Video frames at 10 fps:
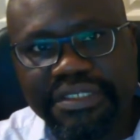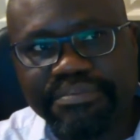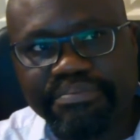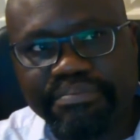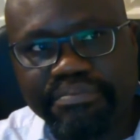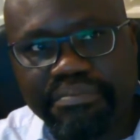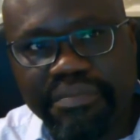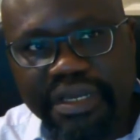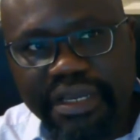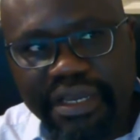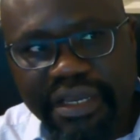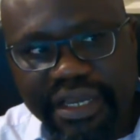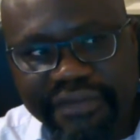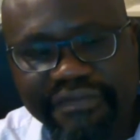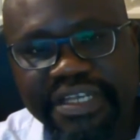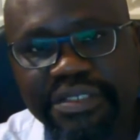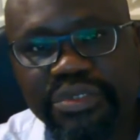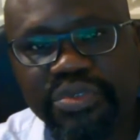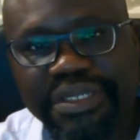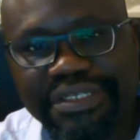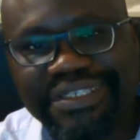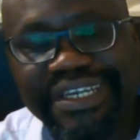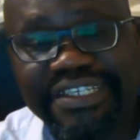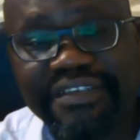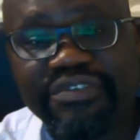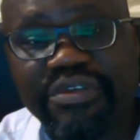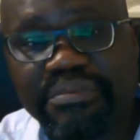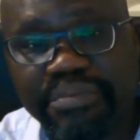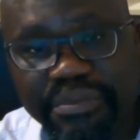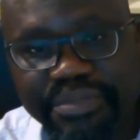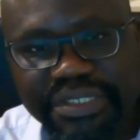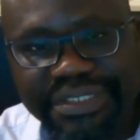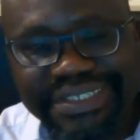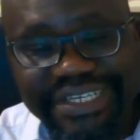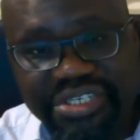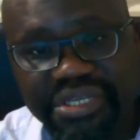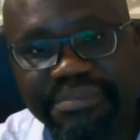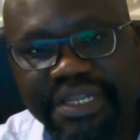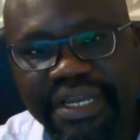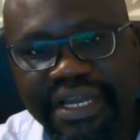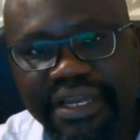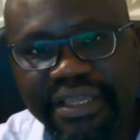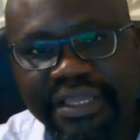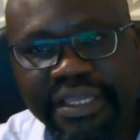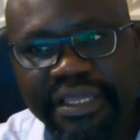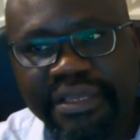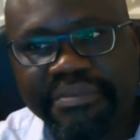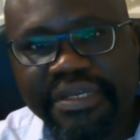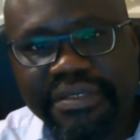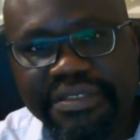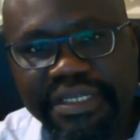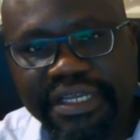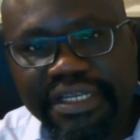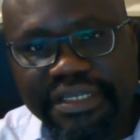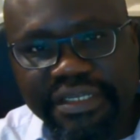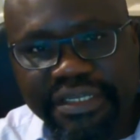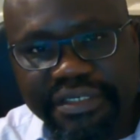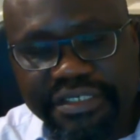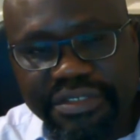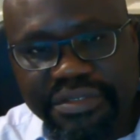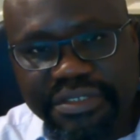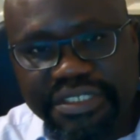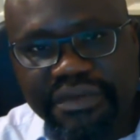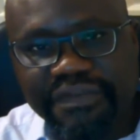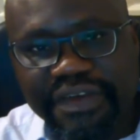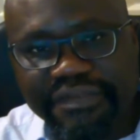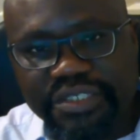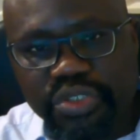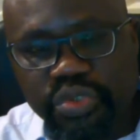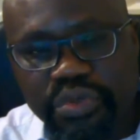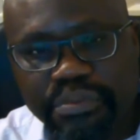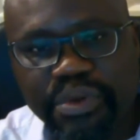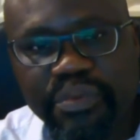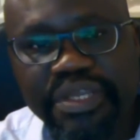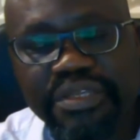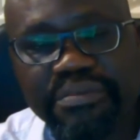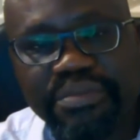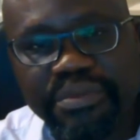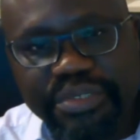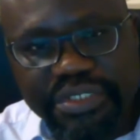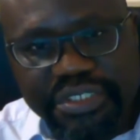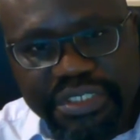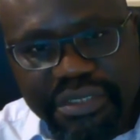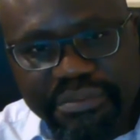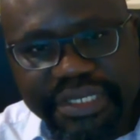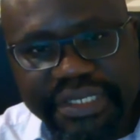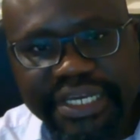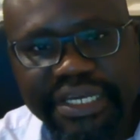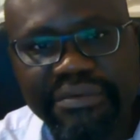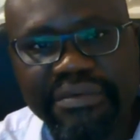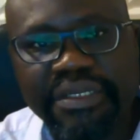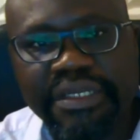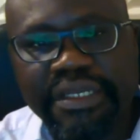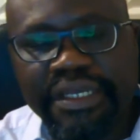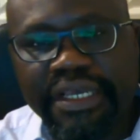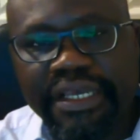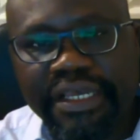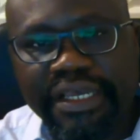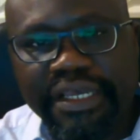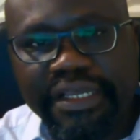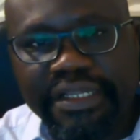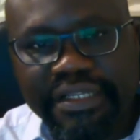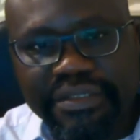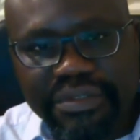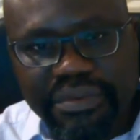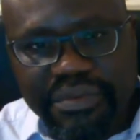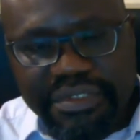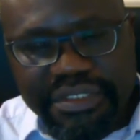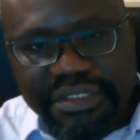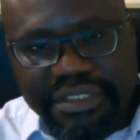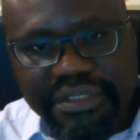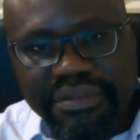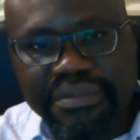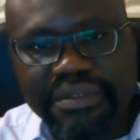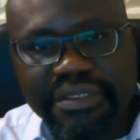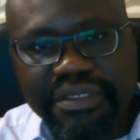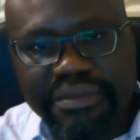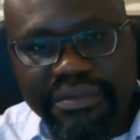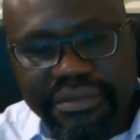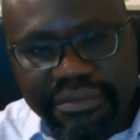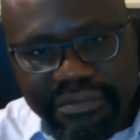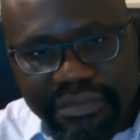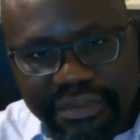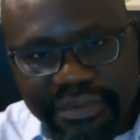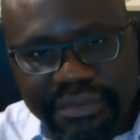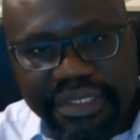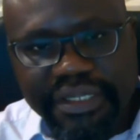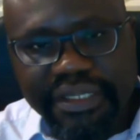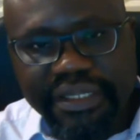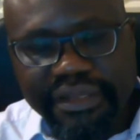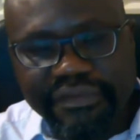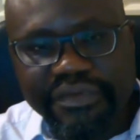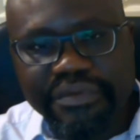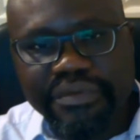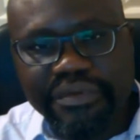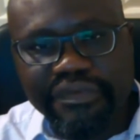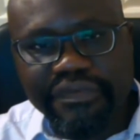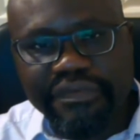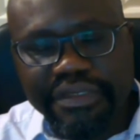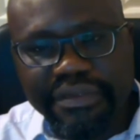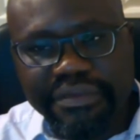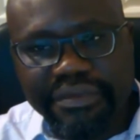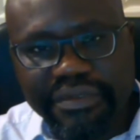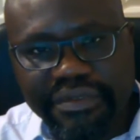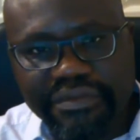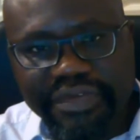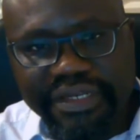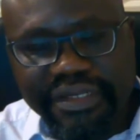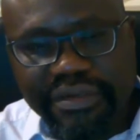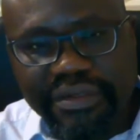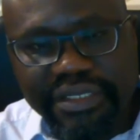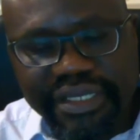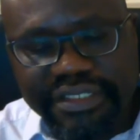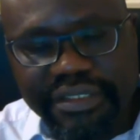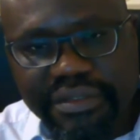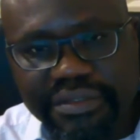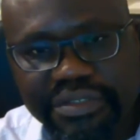is advised not to exercise if your blood pressure is extremely high, because it can increase your risk of having stroke. But when your blood pressure is coming down towards lower level of very getting